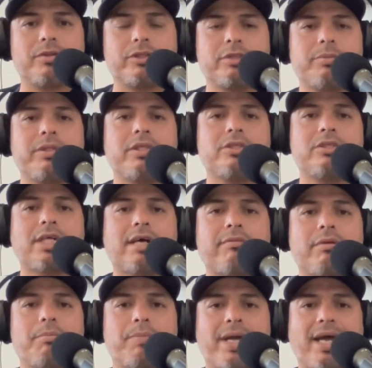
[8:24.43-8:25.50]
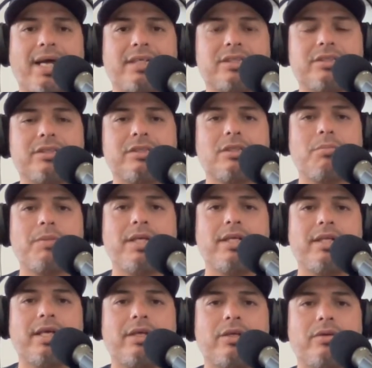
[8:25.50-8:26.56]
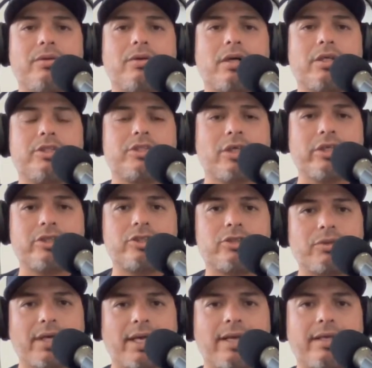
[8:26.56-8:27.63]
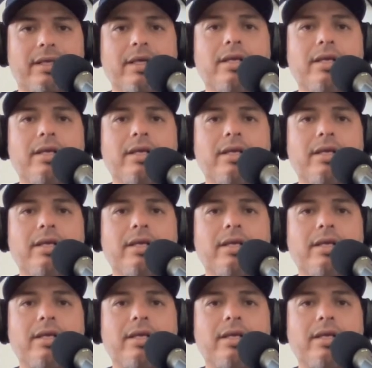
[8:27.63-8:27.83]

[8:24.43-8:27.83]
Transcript: Just because you have a badge, it doesn't mean that you are Judge Dredd.